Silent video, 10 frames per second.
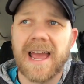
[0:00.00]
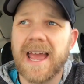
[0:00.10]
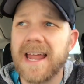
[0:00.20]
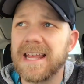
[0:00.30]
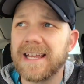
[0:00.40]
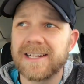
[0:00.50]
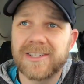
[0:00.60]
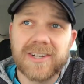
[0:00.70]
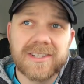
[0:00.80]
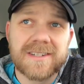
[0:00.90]
and it
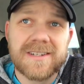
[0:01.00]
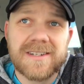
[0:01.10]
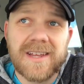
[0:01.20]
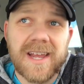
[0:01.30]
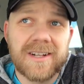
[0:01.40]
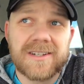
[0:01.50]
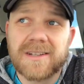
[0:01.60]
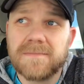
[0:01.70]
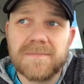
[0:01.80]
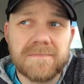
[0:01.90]
just it
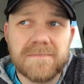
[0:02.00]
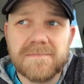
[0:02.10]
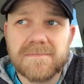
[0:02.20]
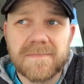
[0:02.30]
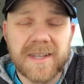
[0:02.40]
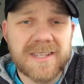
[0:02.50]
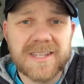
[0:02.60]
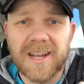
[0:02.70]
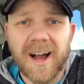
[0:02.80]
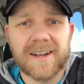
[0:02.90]
it
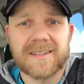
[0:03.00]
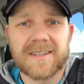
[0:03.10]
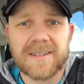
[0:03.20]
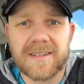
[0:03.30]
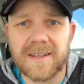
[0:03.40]
sucks